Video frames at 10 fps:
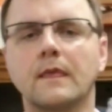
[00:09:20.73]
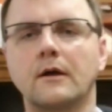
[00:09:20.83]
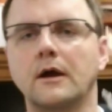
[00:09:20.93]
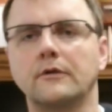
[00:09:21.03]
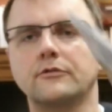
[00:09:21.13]

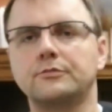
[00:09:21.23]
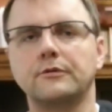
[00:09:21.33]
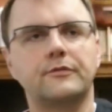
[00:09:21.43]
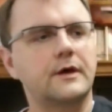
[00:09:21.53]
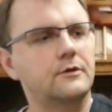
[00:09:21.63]
All right, let's
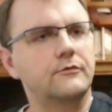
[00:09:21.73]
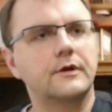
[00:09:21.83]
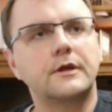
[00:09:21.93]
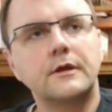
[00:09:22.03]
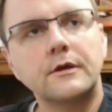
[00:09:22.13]
put that over
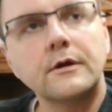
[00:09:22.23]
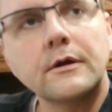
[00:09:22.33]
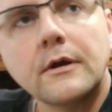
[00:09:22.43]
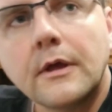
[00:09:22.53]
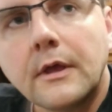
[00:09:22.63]

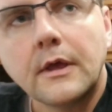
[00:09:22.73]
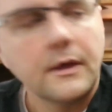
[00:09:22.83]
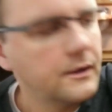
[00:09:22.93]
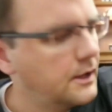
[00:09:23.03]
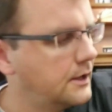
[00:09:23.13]
here.
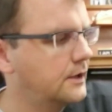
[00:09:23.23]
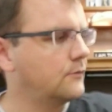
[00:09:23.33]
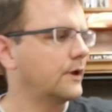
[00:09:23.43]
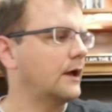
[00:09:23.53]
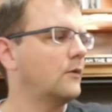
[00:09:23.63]

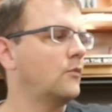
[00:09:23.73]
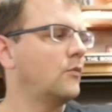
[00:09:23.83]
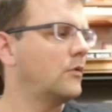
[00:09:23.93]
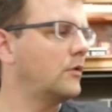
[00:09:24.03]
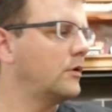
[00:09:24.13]
And we got
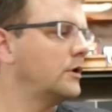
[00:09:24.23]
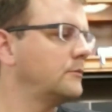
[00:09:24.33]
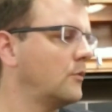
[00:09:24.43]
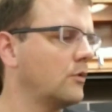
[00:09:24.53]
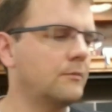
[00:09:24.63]
one
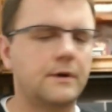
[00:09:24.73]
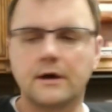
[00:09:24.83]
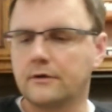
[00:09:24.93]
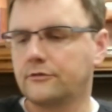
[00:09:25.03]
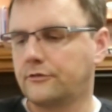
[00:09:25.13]
more
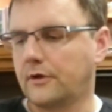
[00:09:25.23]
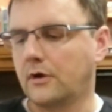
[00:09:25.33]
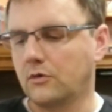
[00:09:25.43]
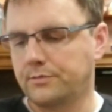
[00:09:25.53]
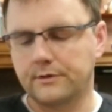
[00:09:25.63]
box to
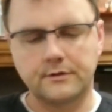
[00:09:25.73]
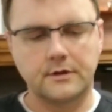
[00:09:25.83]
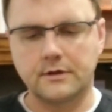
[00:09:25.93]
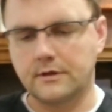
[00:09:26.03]
open.